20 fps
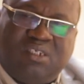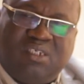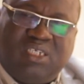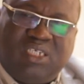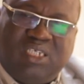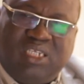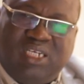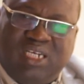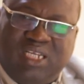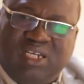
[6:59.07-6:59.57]

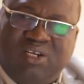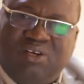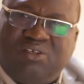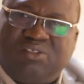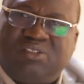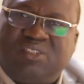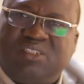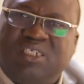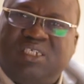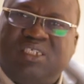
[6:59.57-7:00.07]
in
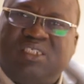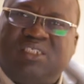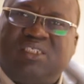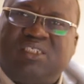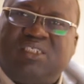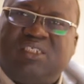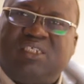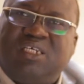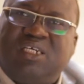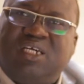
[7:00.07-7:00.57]
Lagos State.
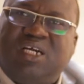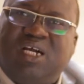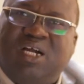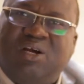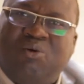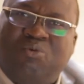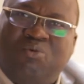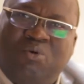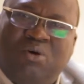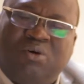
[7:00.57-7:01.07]
I
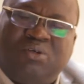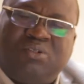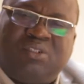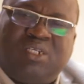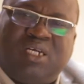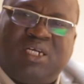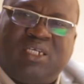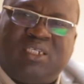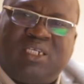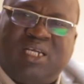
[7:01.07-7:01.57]
won, and